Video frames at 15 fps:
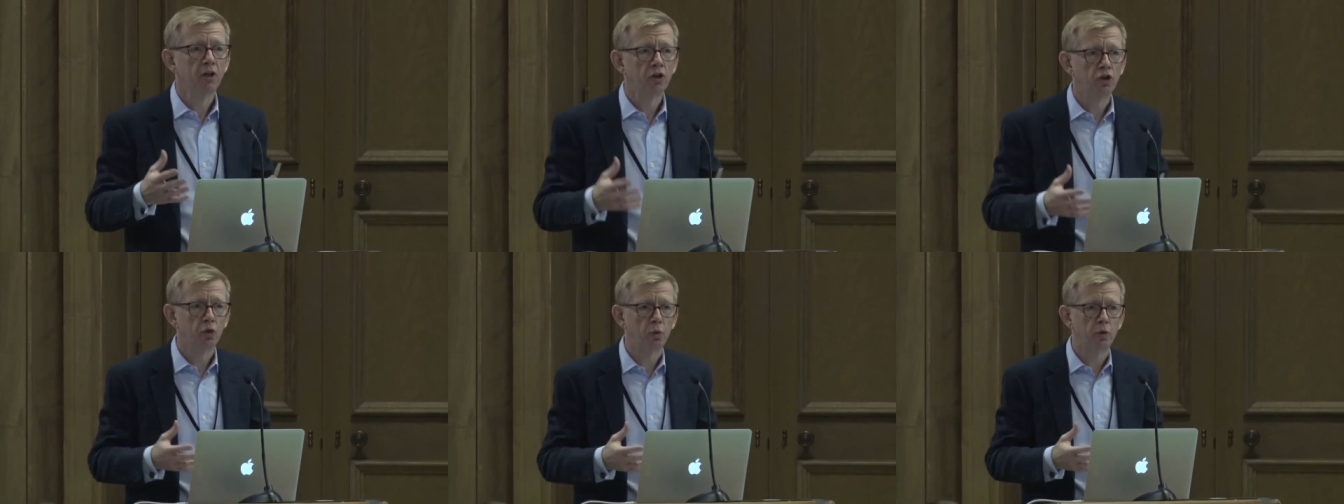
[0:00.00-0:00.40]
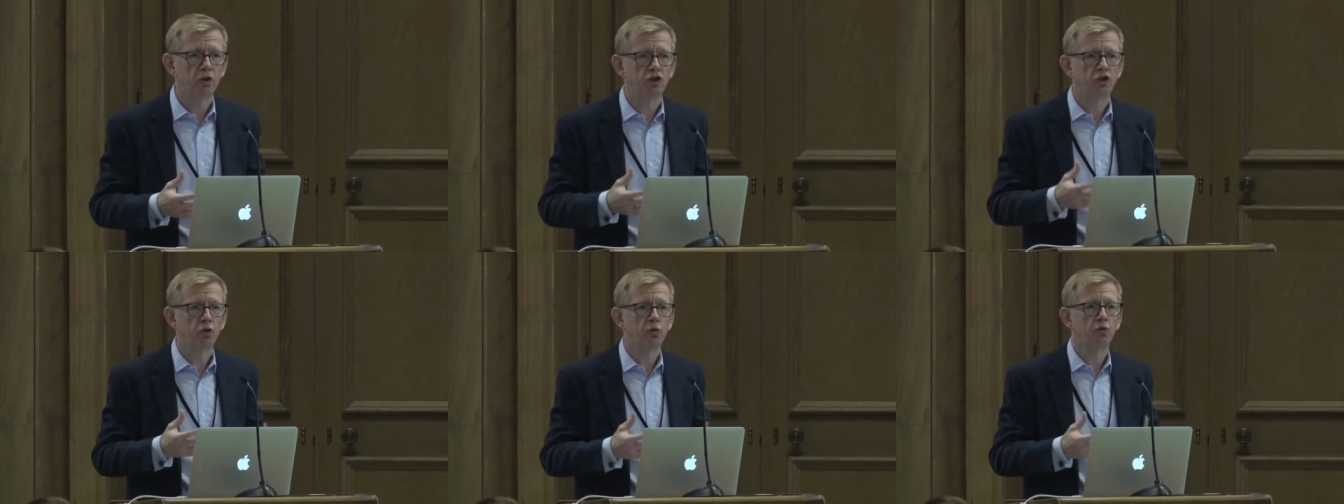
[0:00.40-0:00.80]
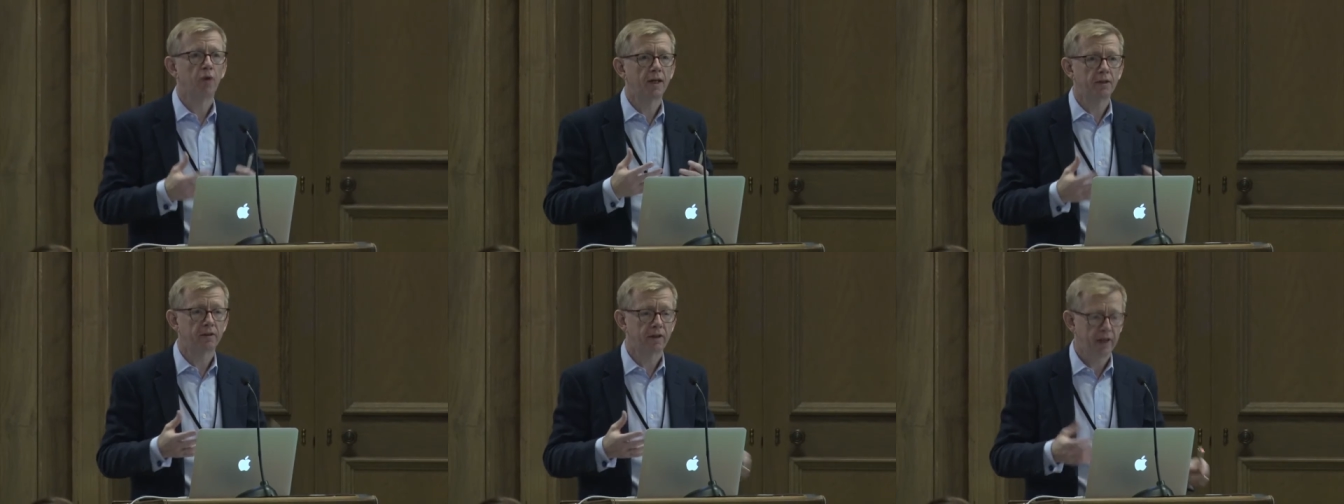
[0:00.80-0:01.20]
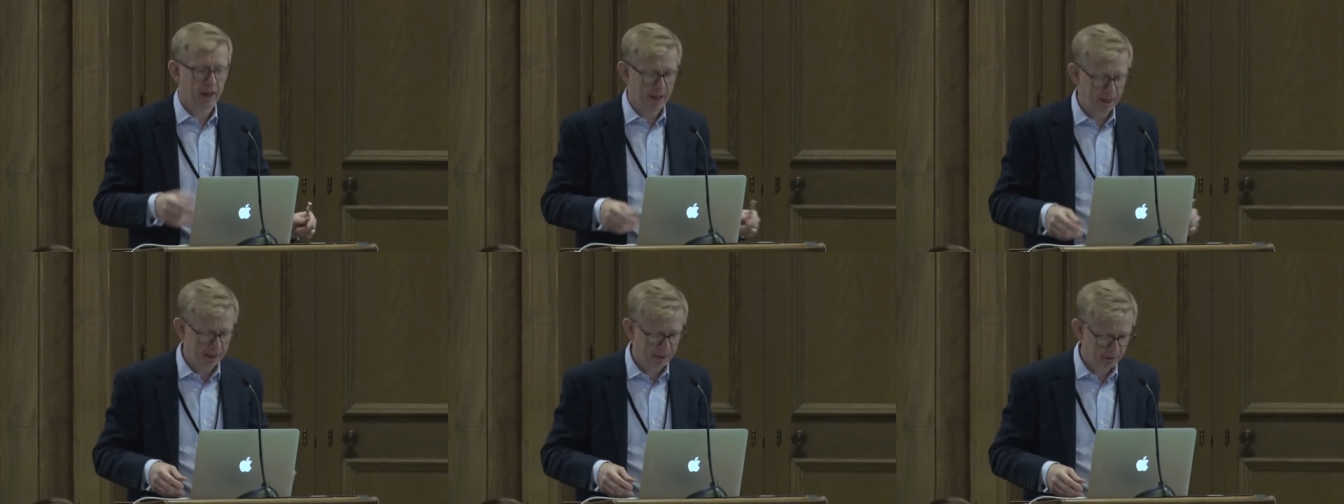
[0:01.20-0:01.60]
to which you readily
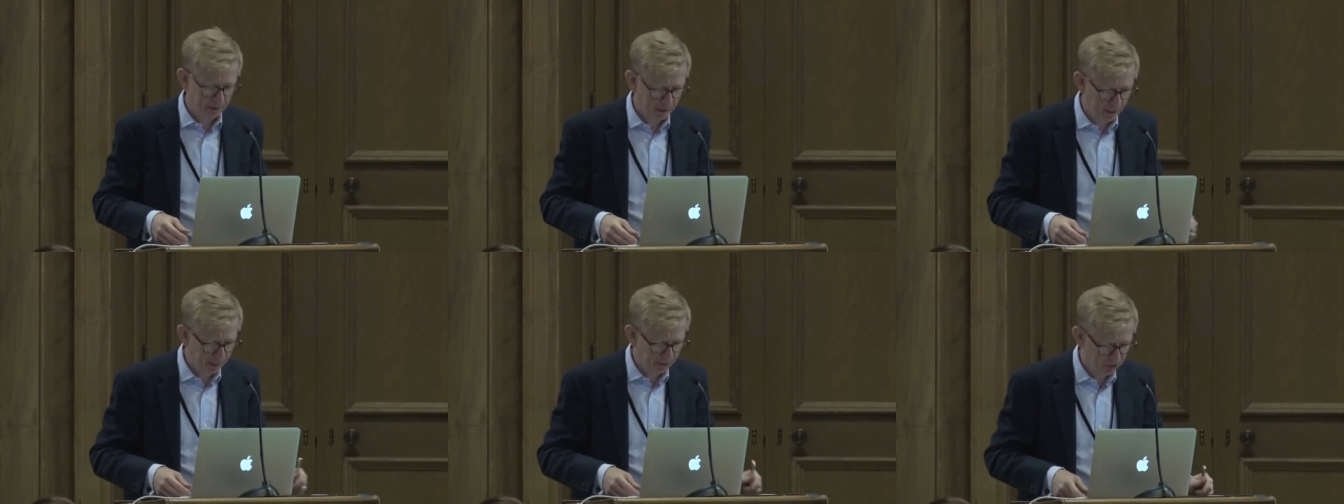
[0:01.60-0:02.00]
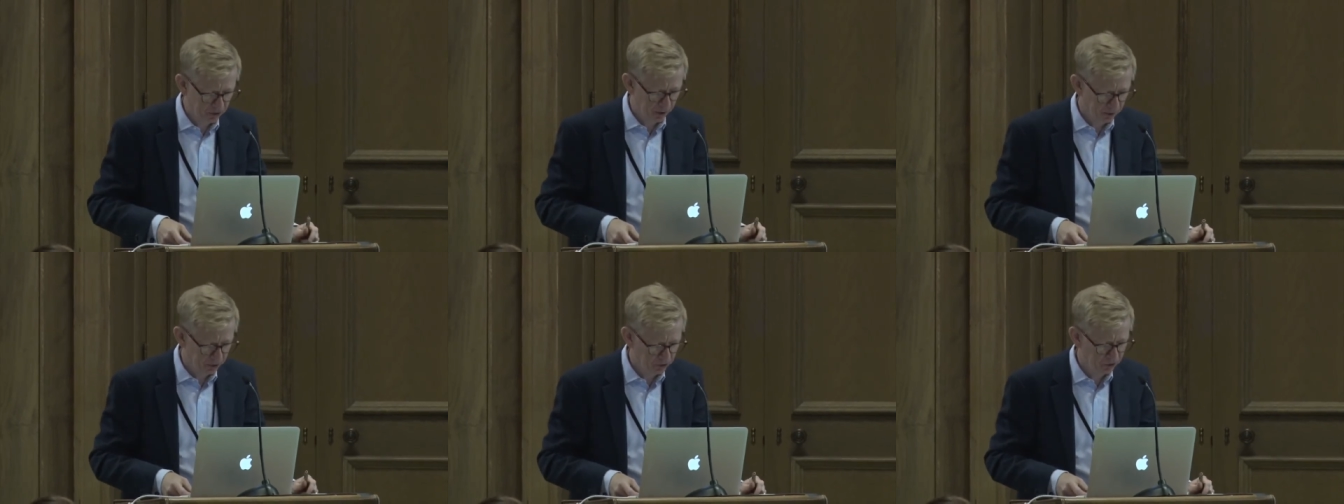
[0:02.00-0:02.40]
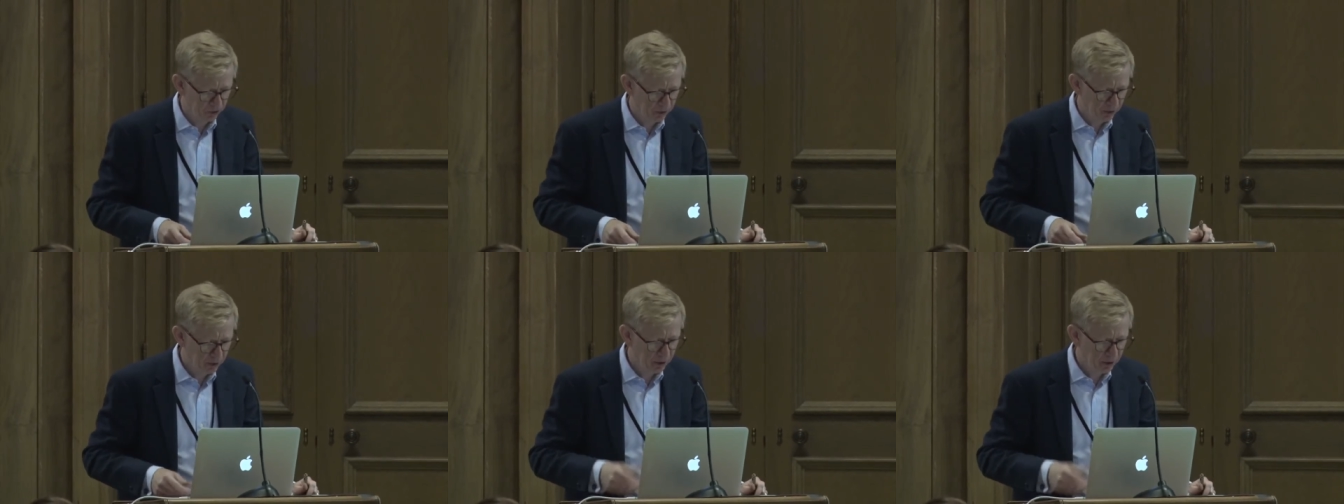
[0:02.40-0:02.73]
had access.